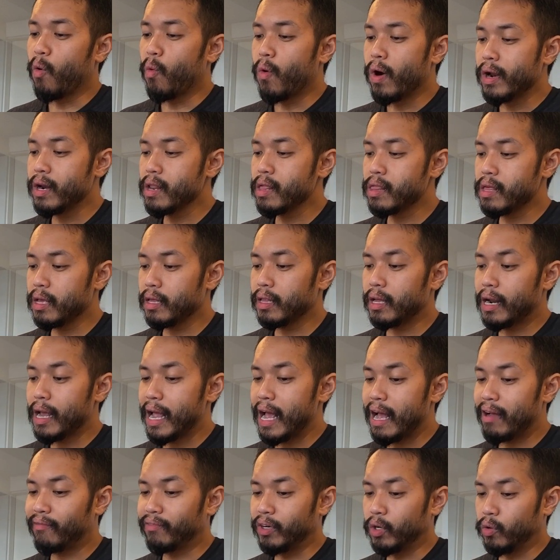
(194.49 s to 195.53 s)
Now, one thing that
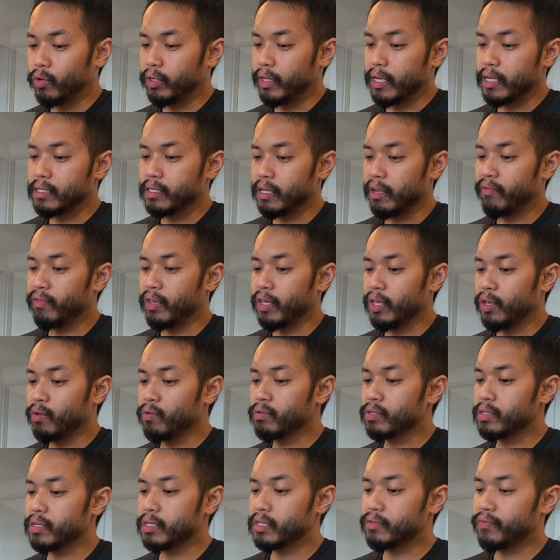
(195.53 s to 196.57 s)
I have noticed, if you
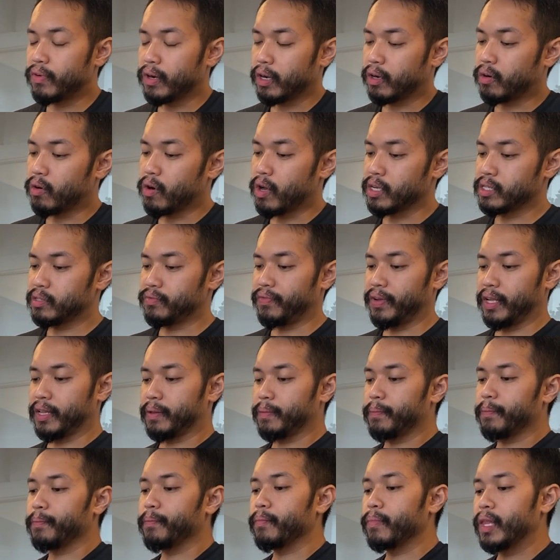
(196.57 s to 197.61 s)
use this for
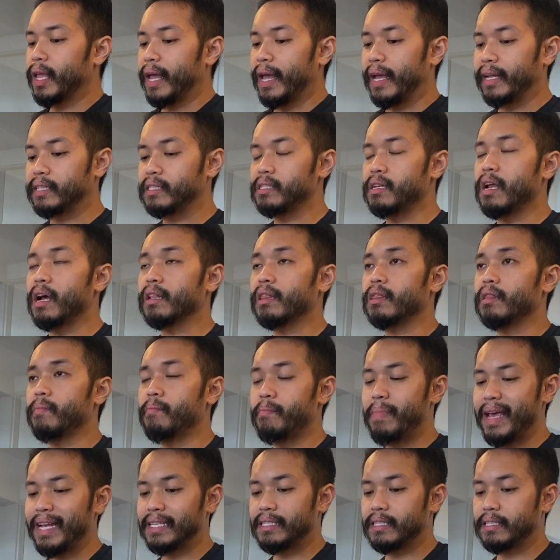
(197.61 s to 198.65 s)
CrossFit, it's not
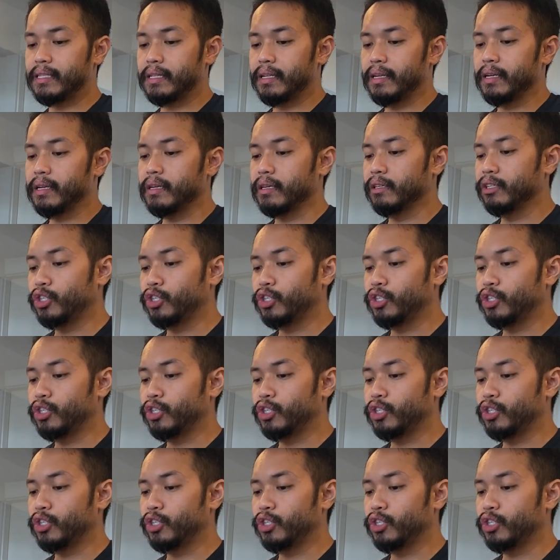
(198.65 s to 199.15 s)
the best